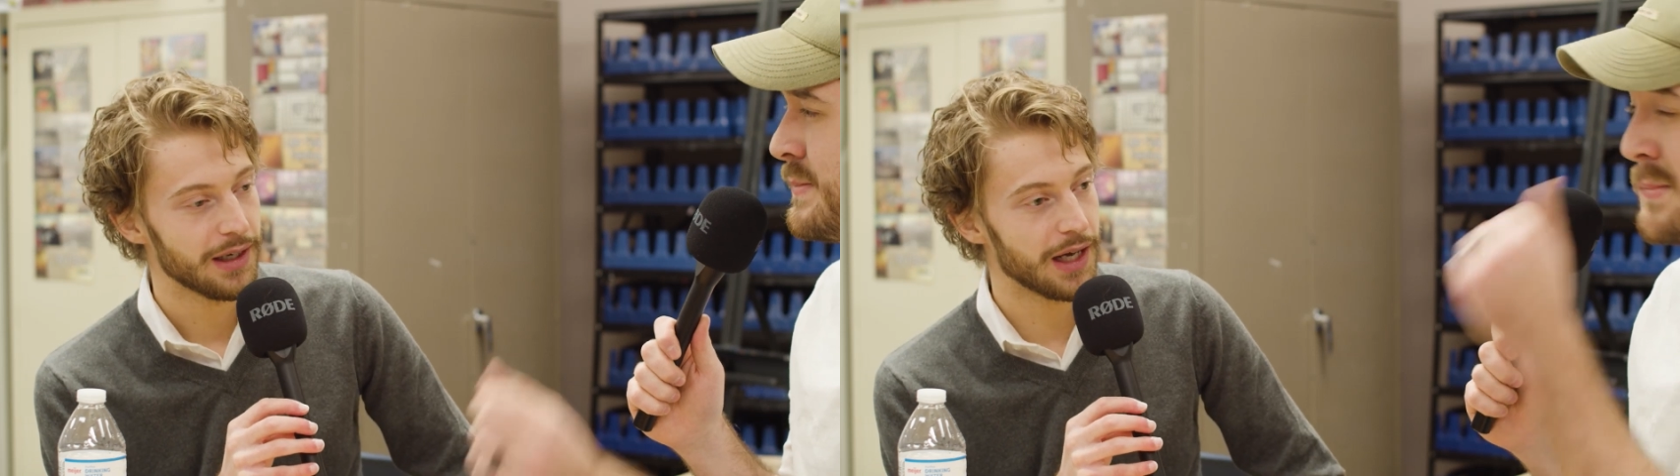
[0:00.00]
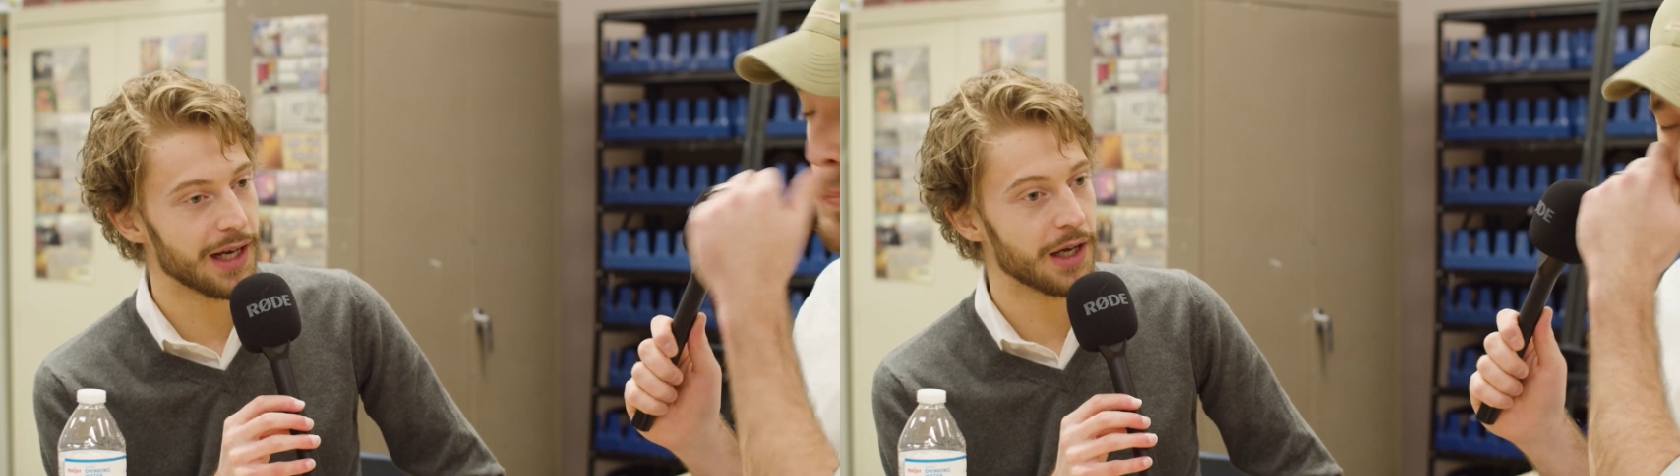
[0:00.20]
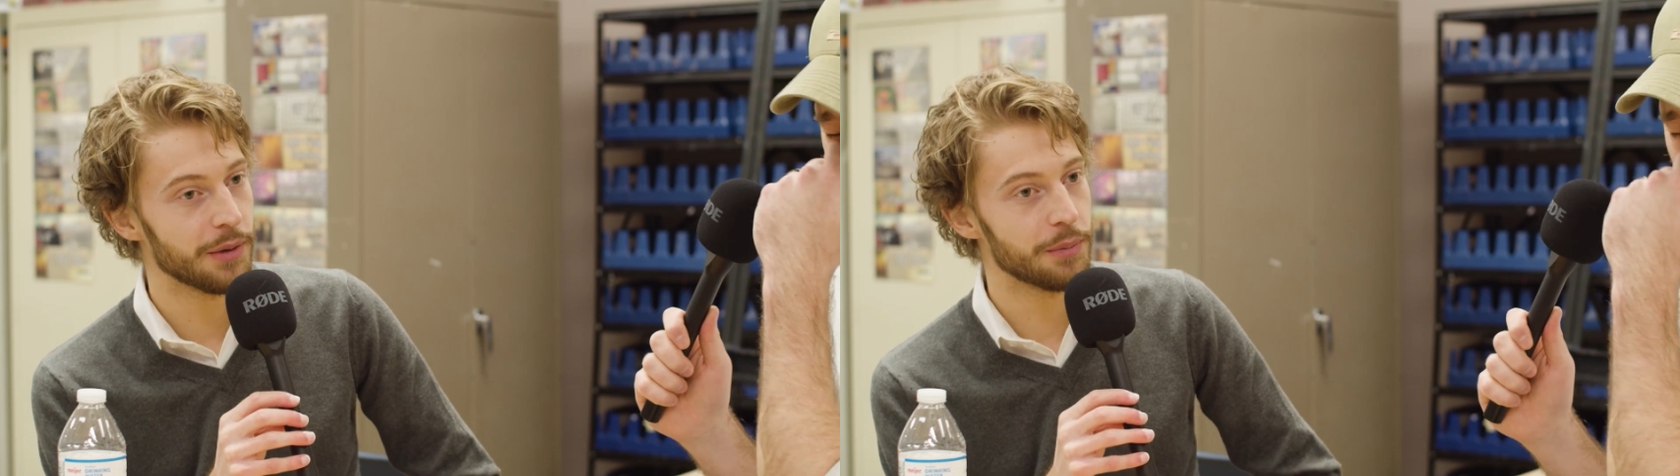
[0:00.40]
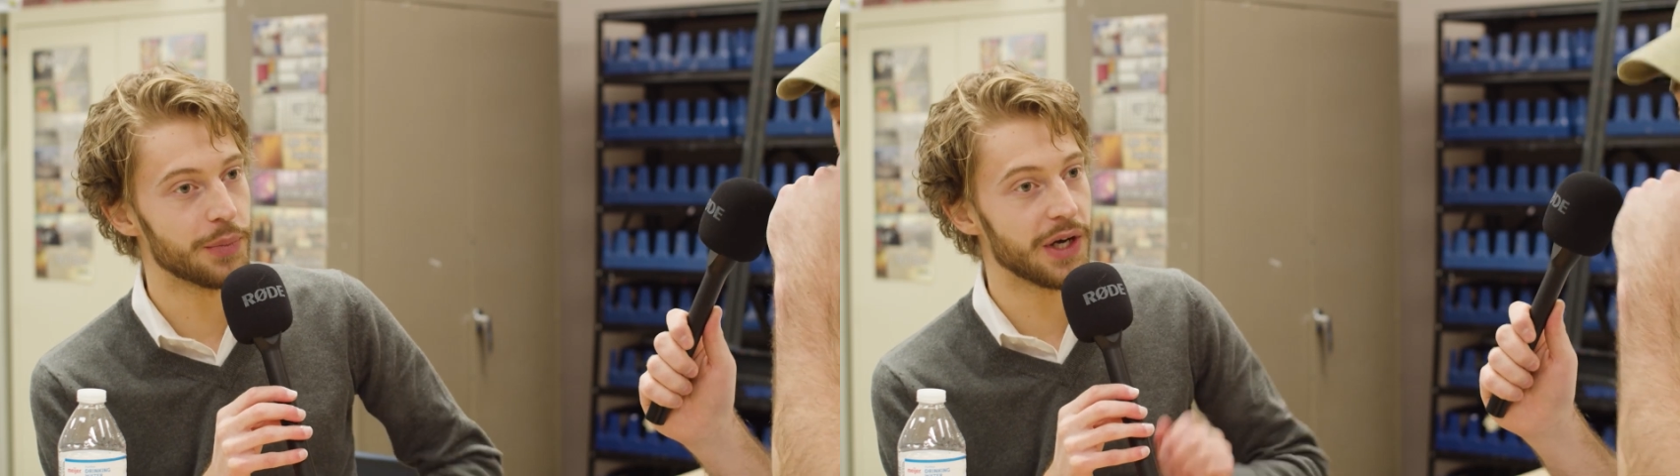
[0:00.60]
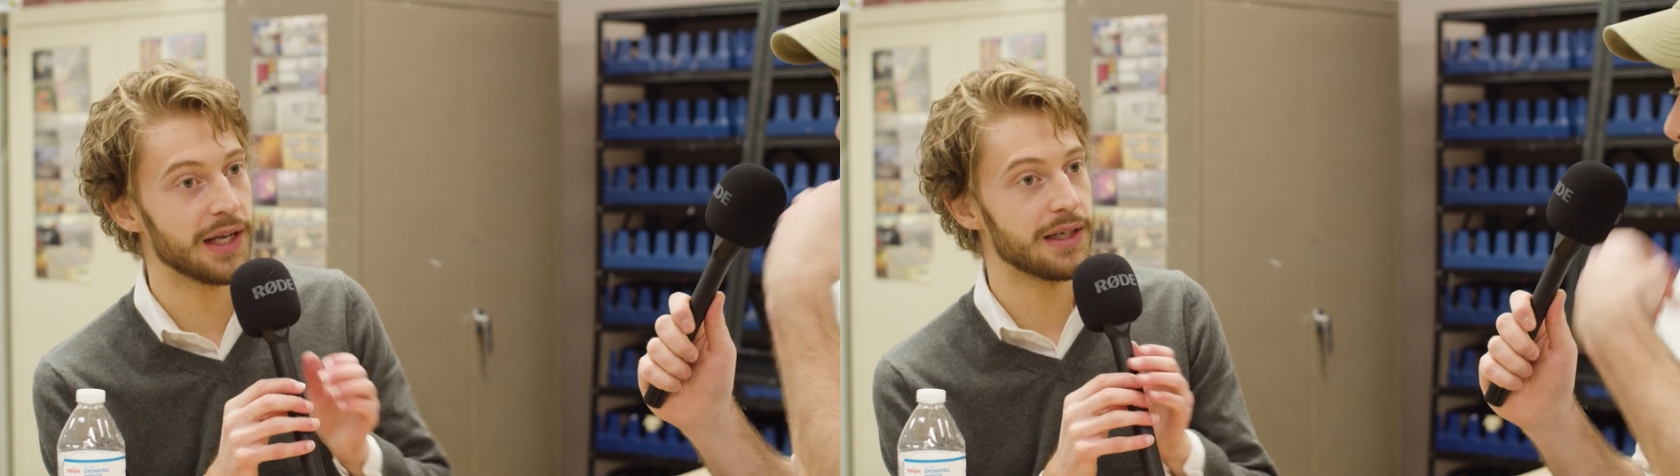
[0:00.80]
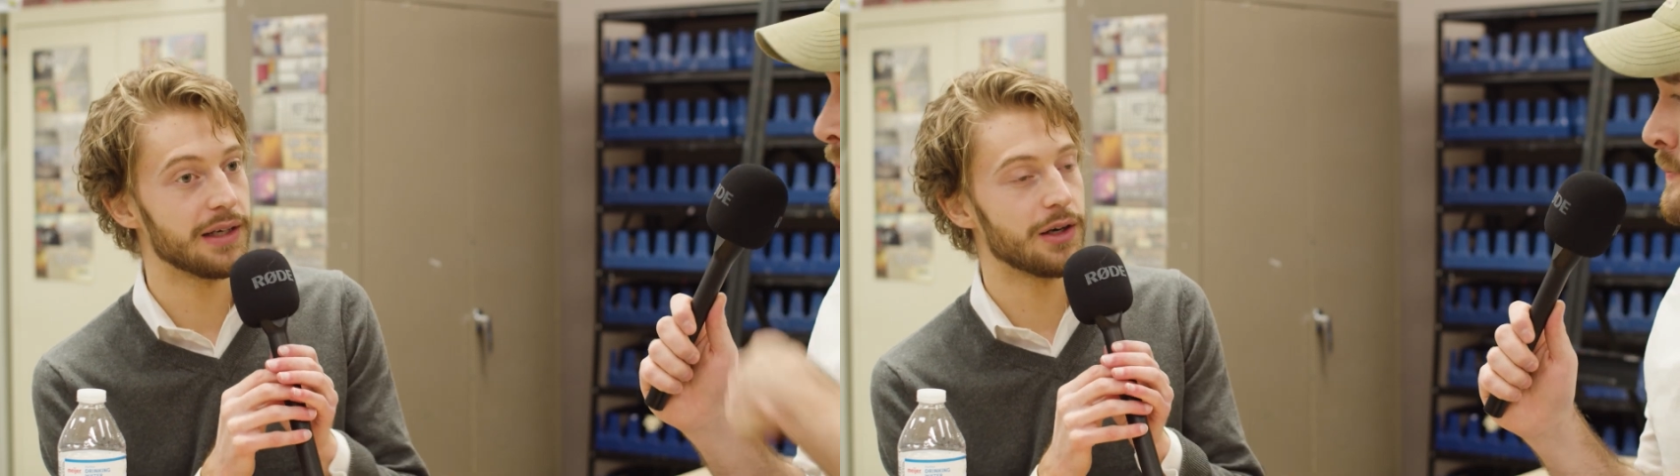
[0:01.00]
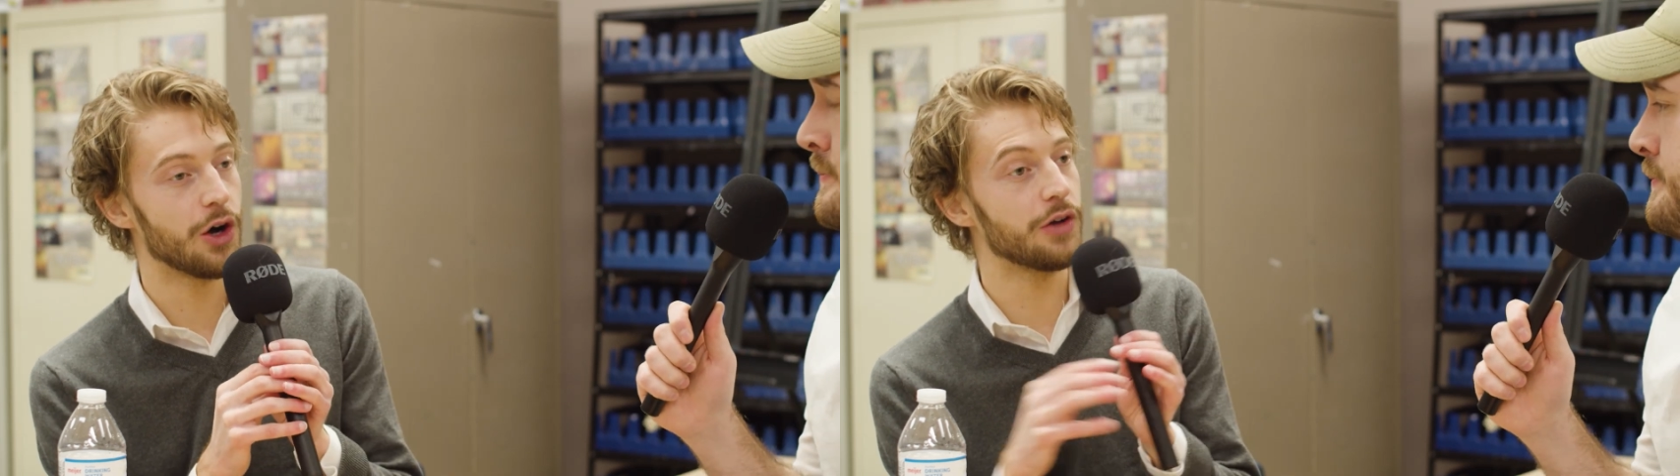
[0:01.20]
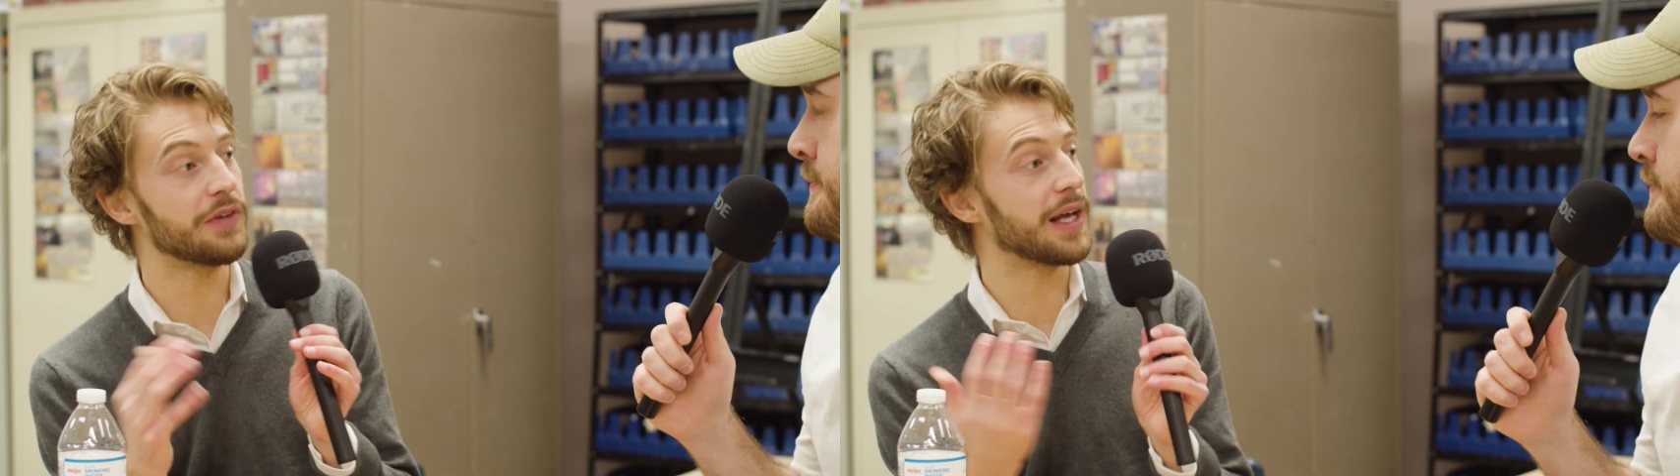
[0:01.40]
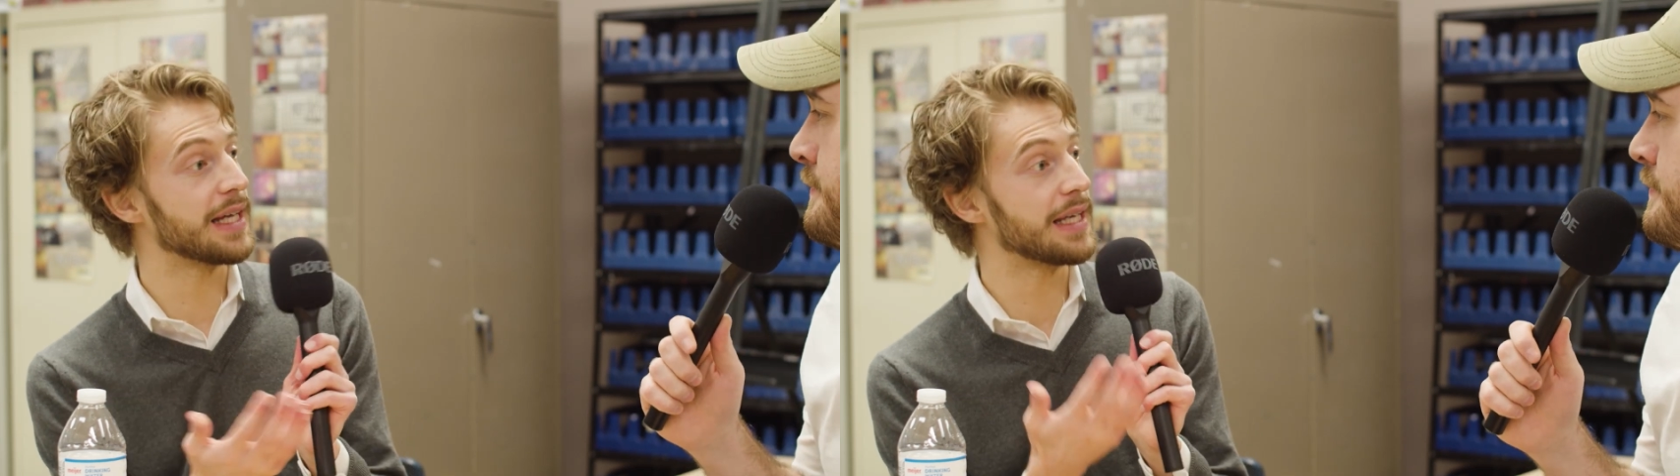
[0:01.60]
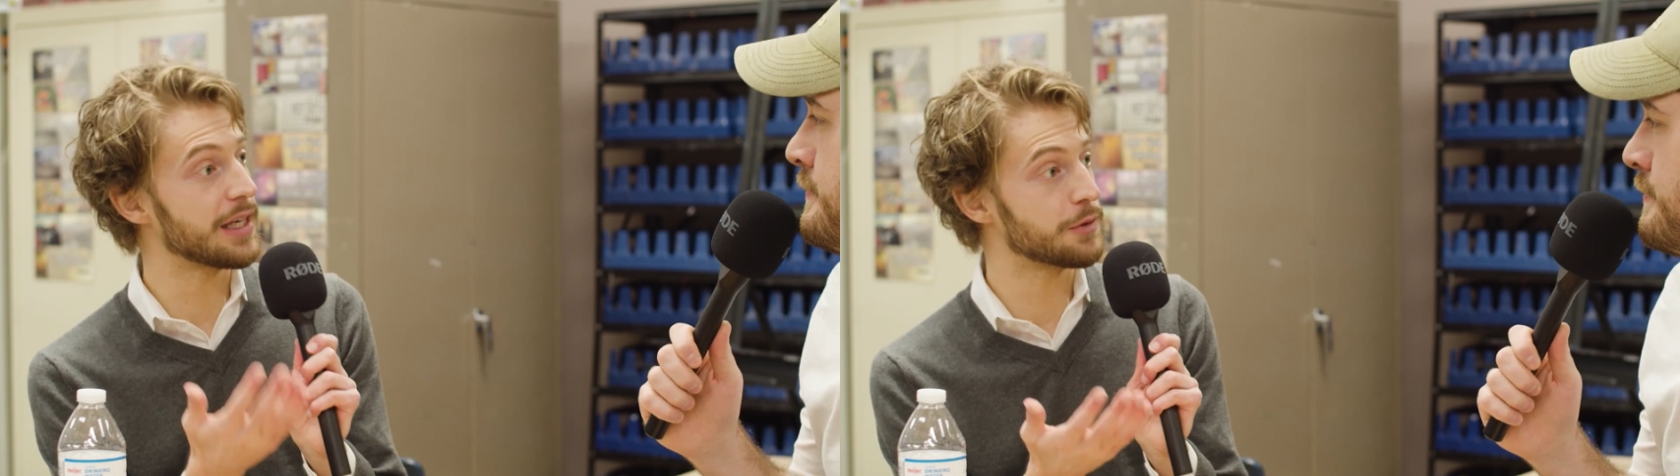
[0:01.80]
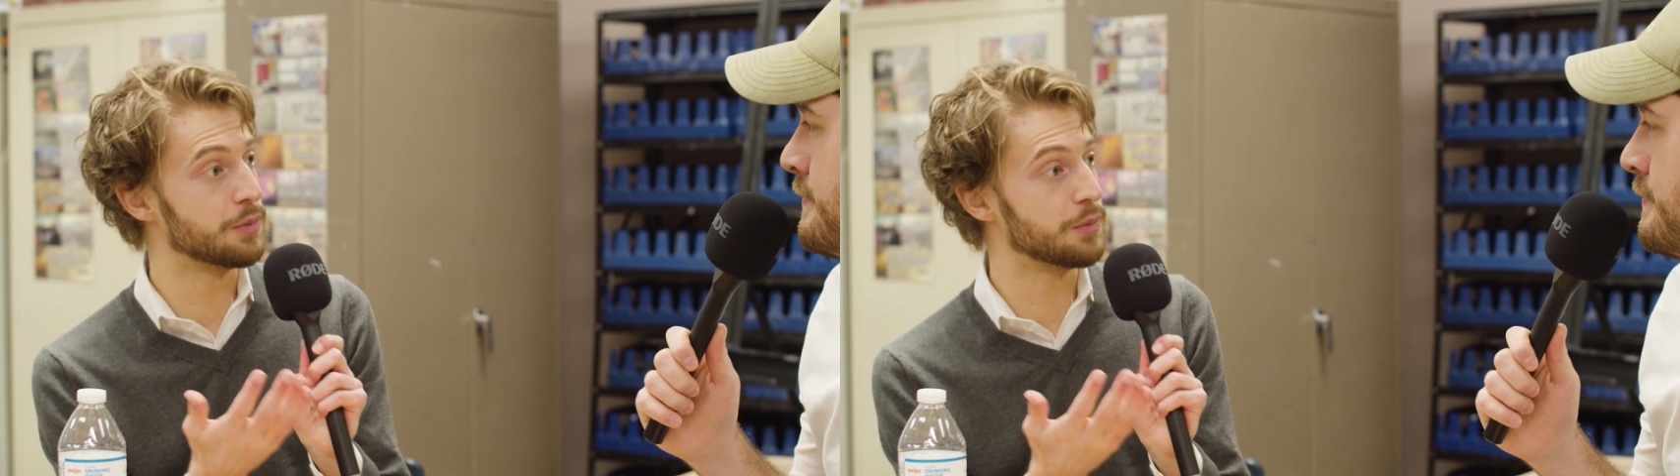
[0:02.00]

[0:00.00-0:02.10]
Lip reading: But all of that, I guess,